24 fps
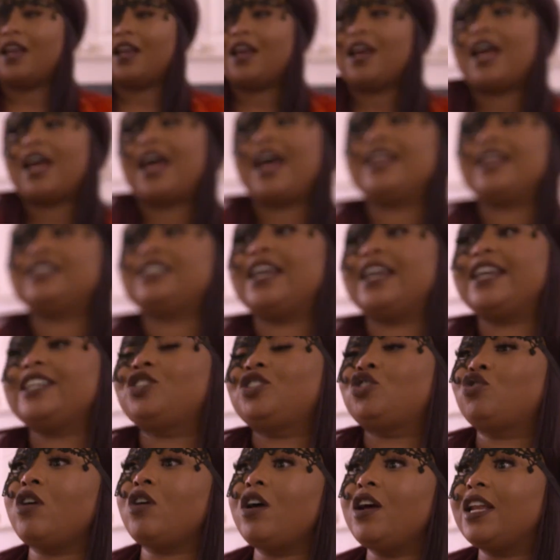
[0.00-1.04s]
lying. I
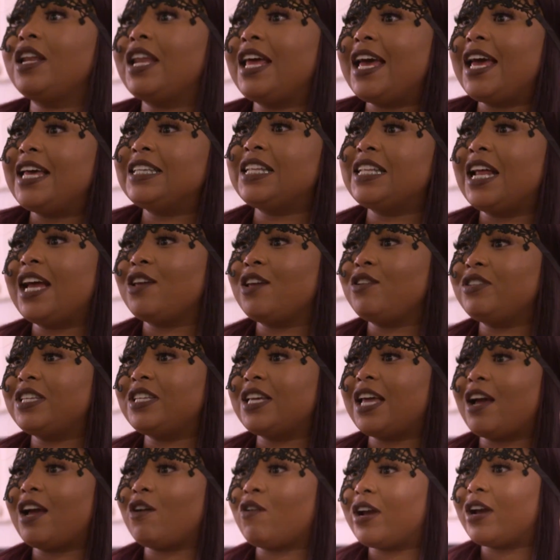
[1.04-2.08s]
just drunk last night. You
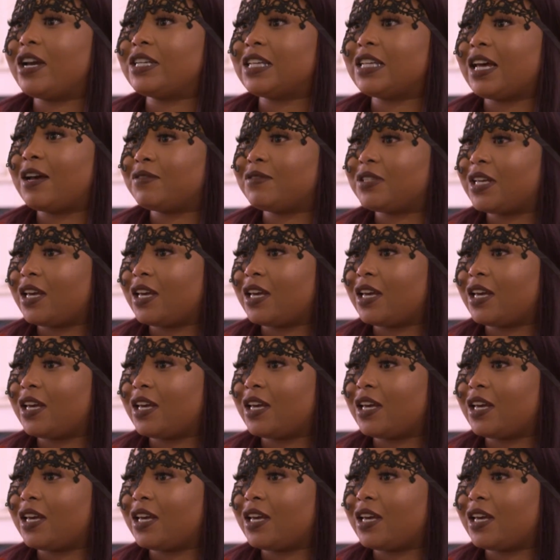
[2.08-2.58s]
see how crazy I was